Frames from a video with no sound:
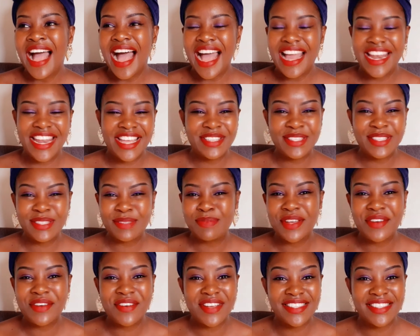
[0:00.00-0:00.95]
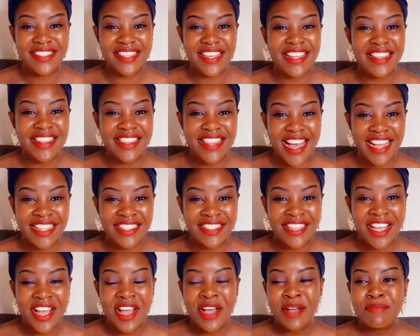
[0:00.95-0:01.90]
an experience in
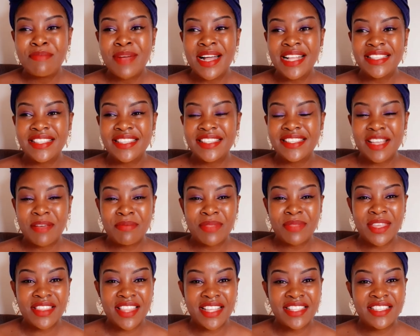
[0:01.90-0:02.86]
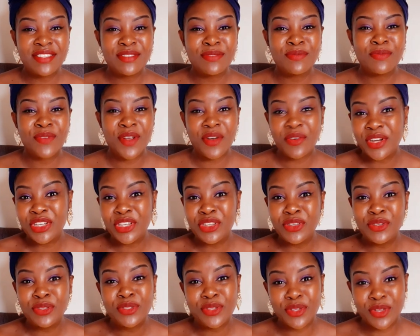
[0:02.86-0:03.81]
that but something that is very
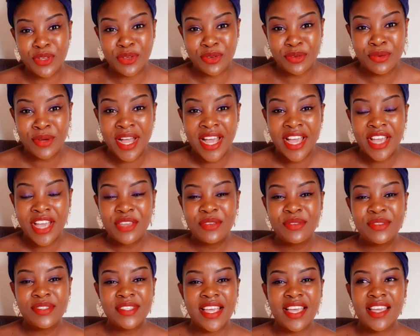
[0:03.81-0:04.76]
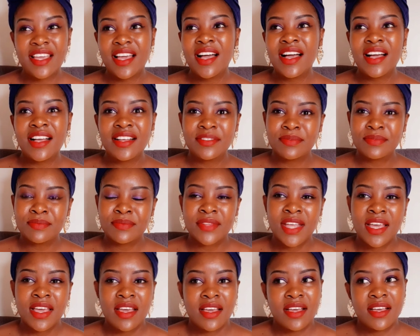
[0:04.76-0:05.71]
new to you you say ah
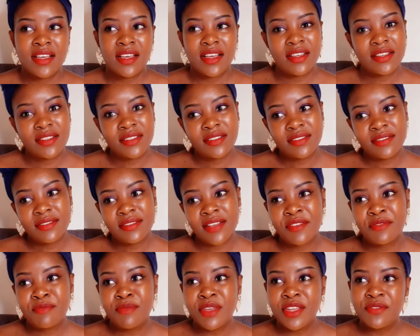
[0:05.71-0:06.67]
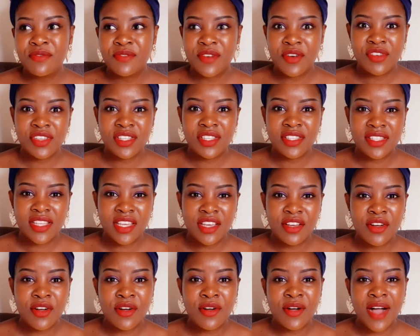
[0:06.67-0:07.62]
uh, I've been very
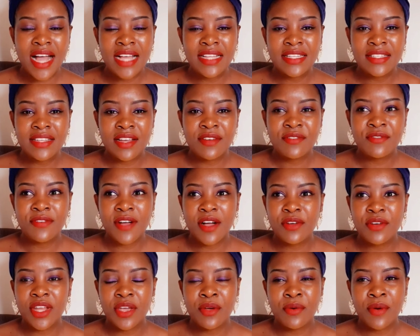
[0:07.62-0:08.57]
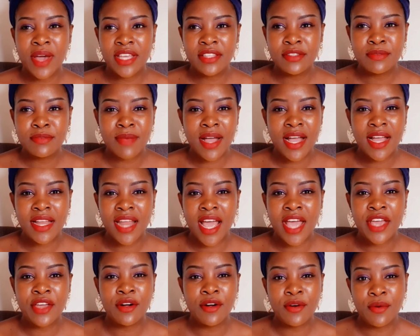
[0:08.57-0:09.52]
single and I've found a white man.
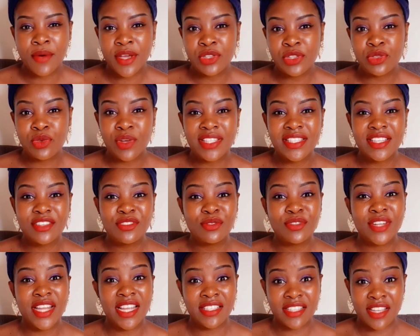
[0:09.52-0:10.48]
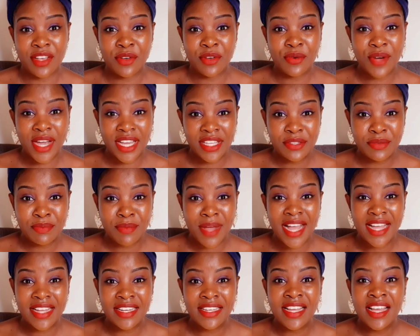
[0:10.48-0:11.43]
I always wanted to date a white
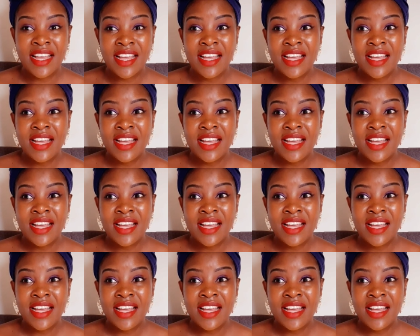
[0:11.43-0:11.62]
man.